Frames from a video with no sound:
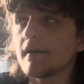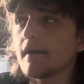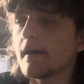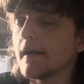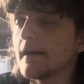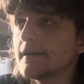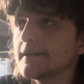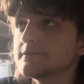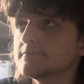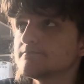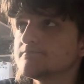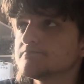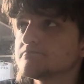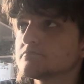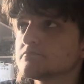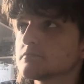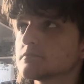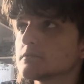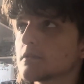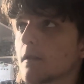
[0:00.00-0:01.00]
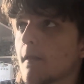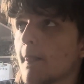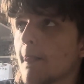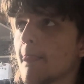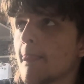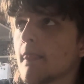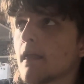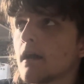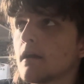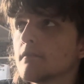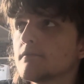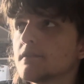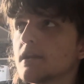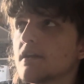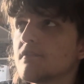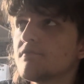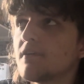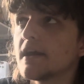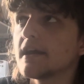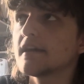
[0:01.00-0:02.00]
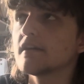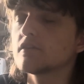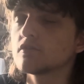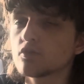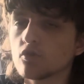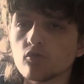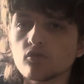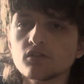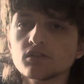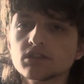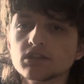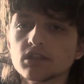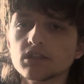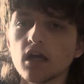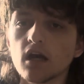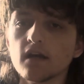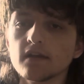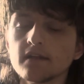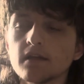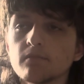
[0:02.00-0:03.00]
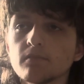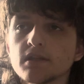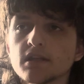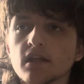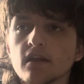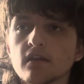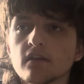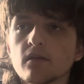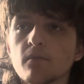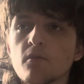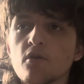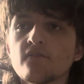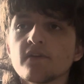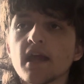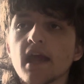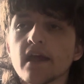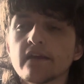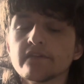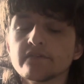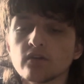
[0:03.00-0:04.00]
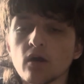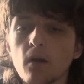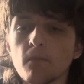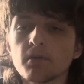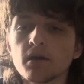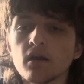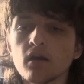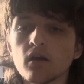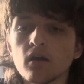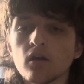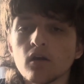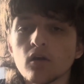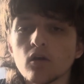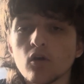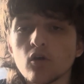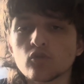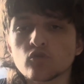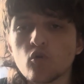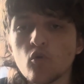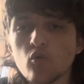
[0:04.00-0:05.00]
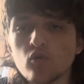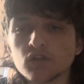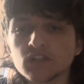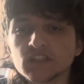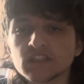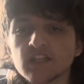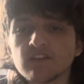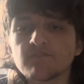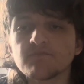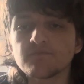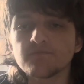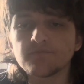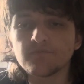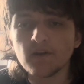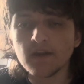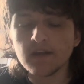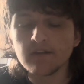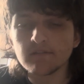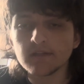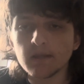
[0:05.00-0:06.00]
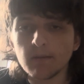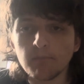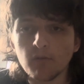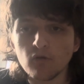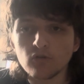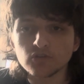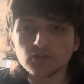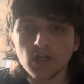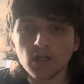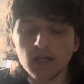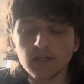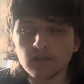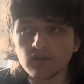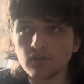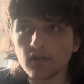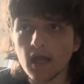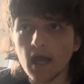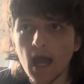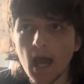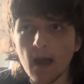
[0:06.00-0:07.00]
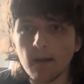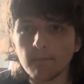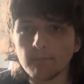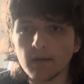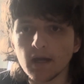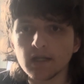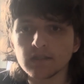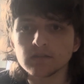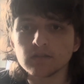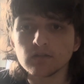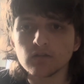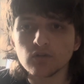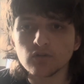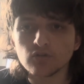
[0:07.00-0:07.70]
And they fight as Ghost, and then we see in the movie end up a Ghost fighting the alongside to the Ant-Man,